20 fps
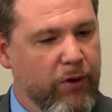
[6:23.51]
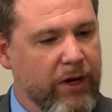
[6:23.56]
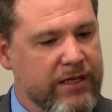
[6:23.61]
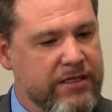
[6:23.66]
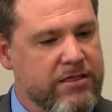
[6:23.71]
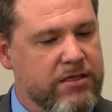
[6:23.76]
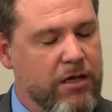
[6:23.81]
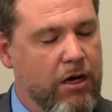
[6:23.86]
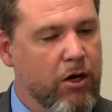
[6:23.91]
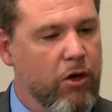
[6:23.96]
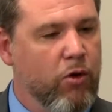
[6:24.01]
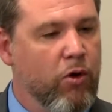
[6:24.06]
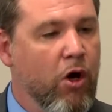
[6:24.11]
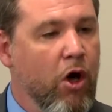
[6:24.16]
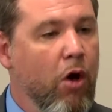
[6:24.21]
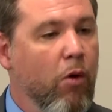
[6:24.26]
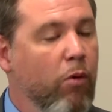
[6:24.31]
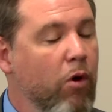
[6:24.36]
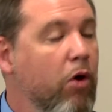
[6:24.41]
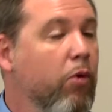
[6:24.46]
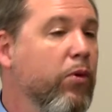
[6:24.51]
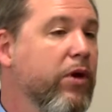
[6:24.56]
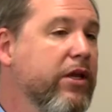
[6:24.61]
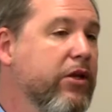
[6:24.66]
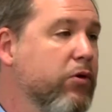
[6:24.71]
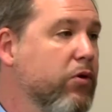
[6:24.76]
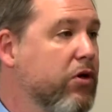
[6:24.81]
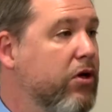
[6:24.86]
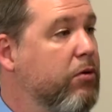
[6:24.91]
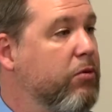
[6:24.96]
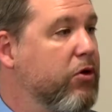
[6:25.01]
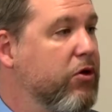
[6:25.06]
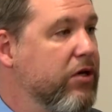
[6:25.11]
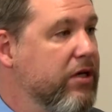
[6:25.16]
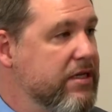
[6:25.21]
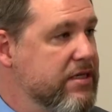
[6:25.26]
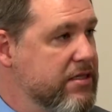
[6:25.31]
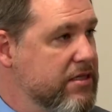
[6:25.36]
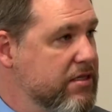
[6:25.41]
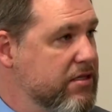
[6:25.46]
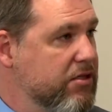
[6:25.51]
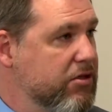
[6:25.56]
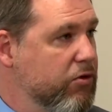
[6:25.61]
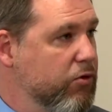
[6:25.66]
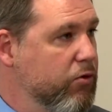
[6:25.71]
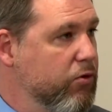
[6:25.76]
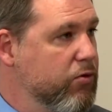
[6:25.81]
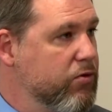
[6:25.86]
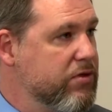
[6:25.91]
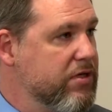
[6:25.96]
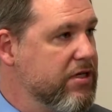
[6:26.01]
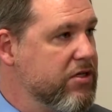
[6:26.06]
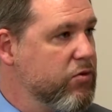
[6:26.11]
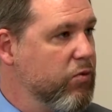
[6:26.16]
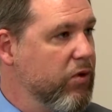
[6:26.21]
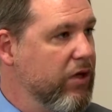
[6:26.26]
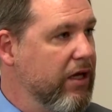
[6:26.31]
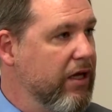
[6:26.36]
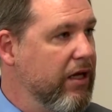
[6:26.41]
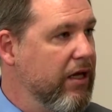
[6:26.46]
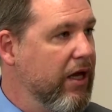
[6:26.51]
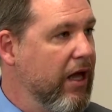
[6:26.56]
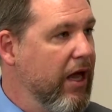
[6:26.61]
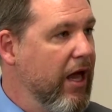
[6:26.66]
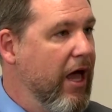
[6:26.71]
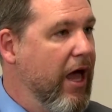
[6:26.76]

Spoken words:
And so what we do at Communities and Schools is we